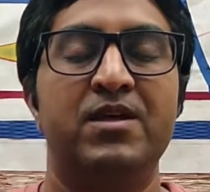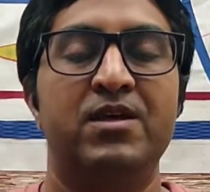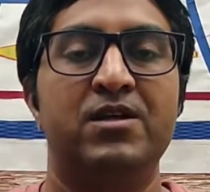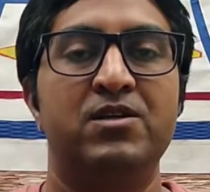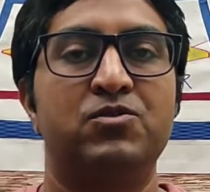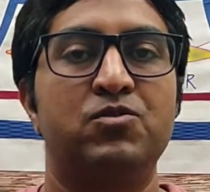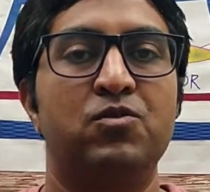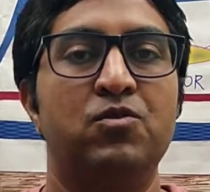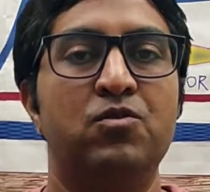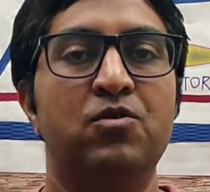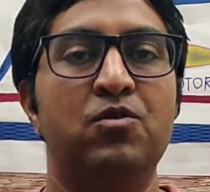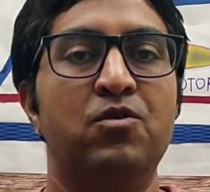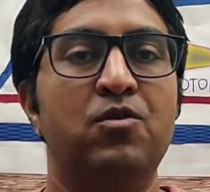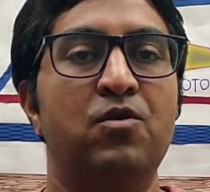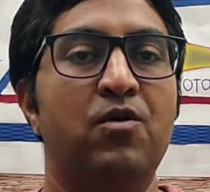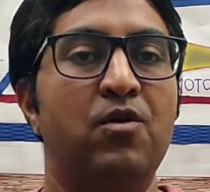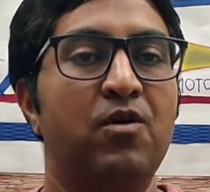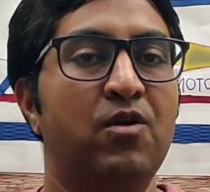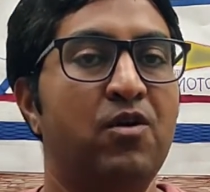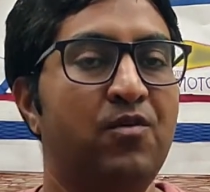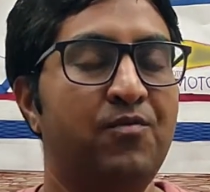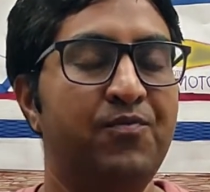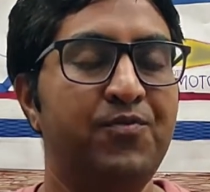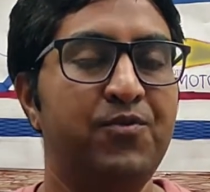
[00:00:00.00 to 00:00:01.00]
So
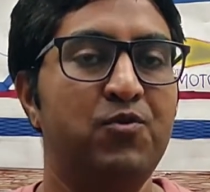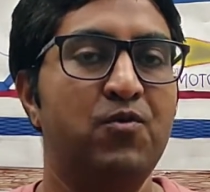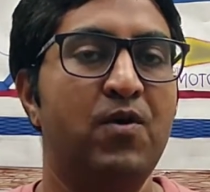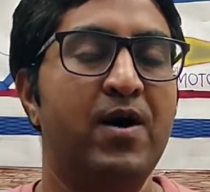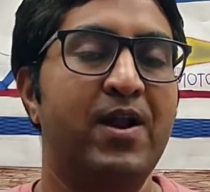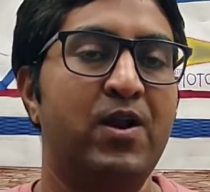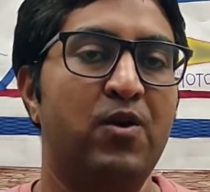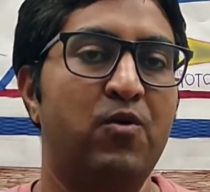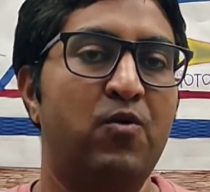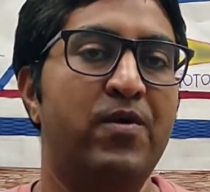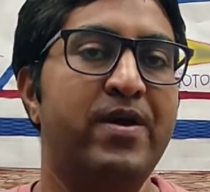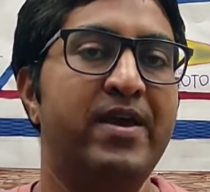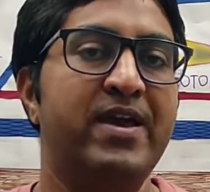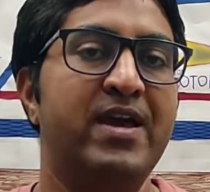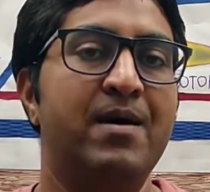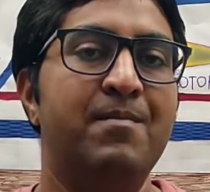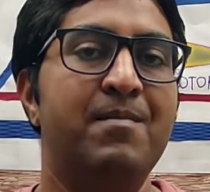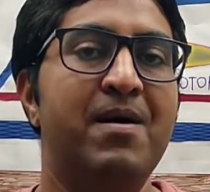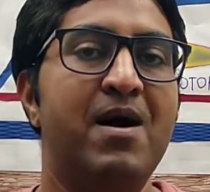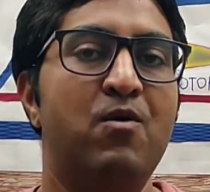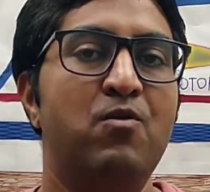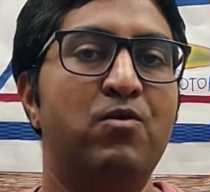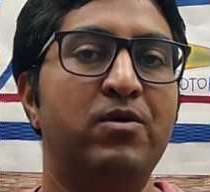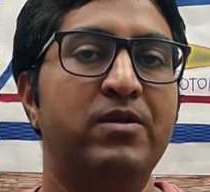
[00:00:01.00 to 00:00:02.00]
all of you are knowing
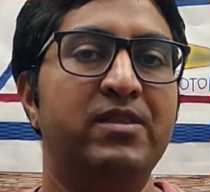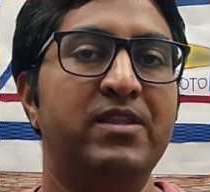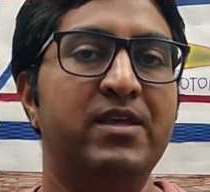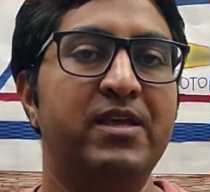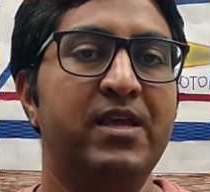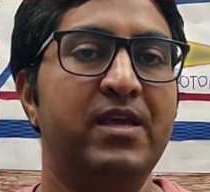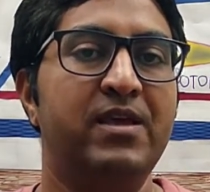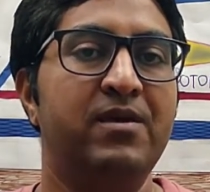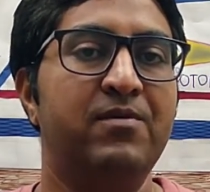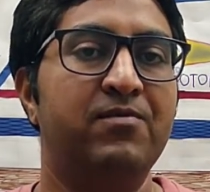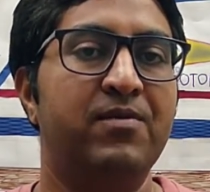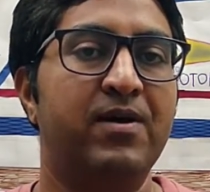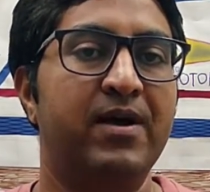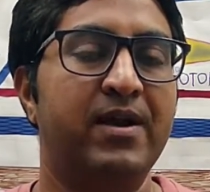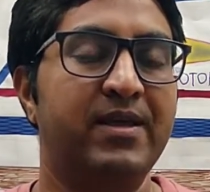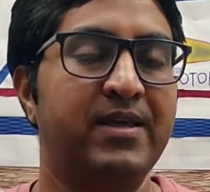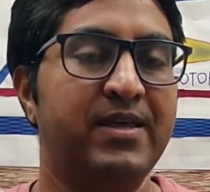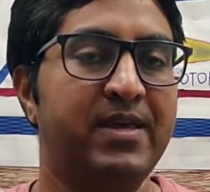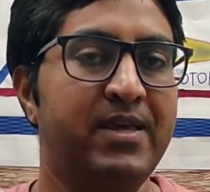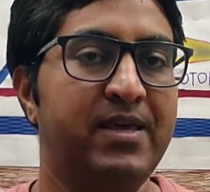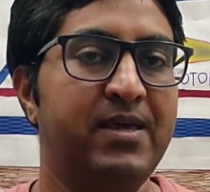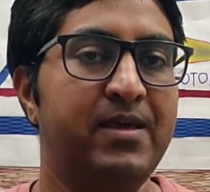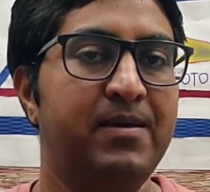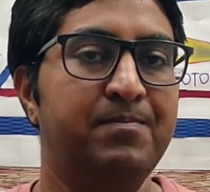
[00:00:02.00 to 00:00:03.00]
about the
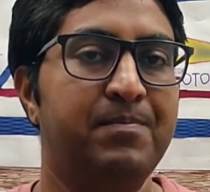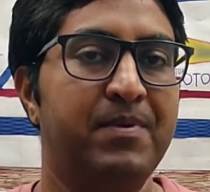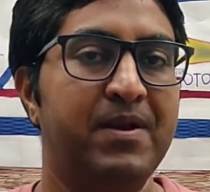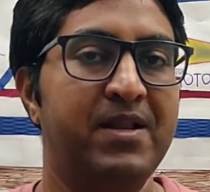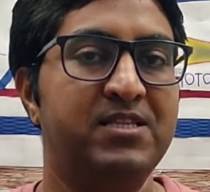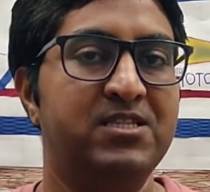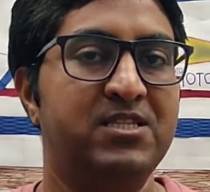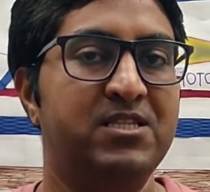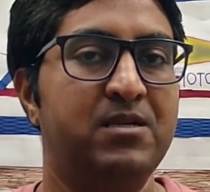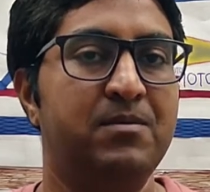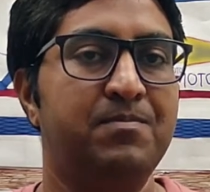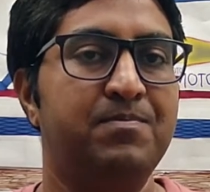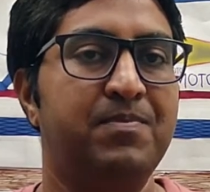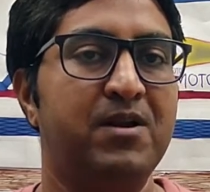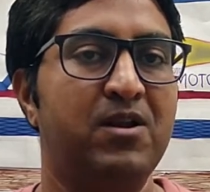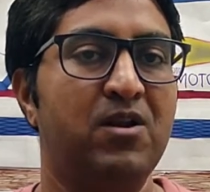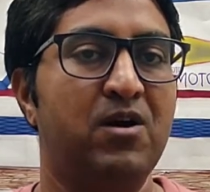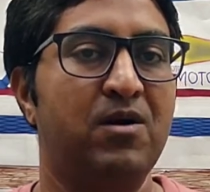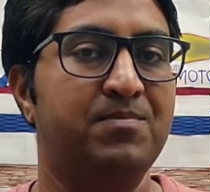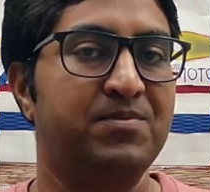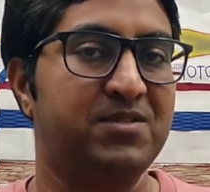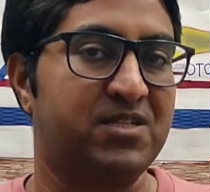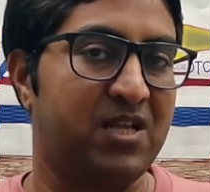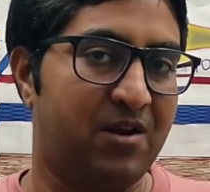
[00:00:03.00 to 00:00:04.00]
working principle
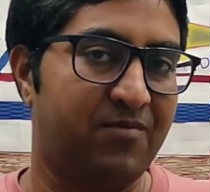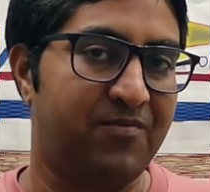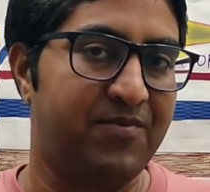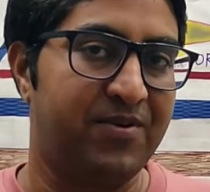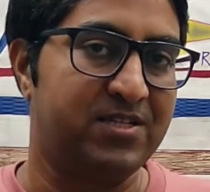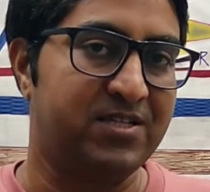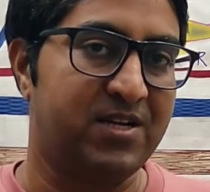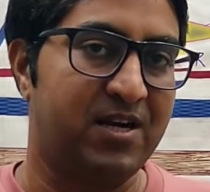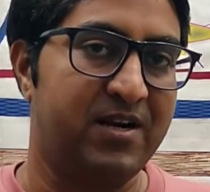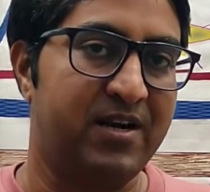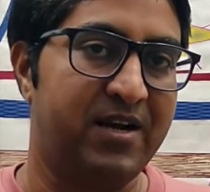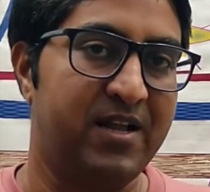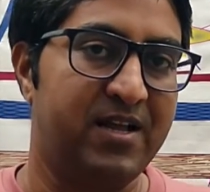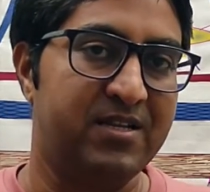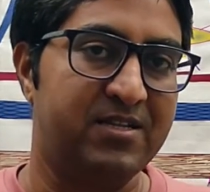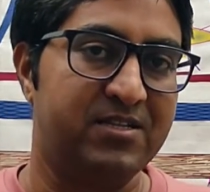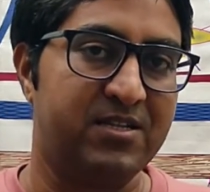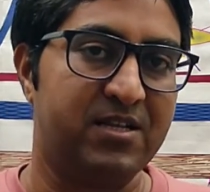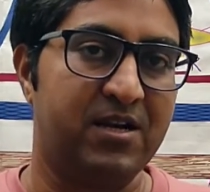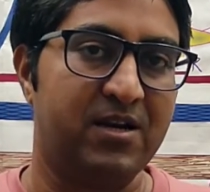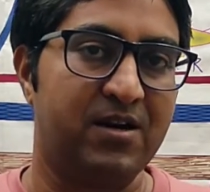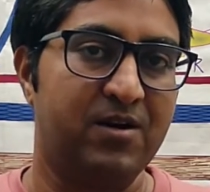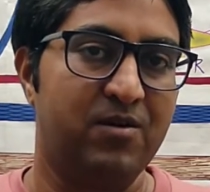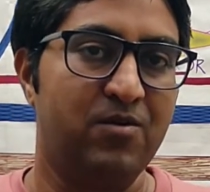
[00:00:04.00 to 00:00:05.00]
of surface condenser.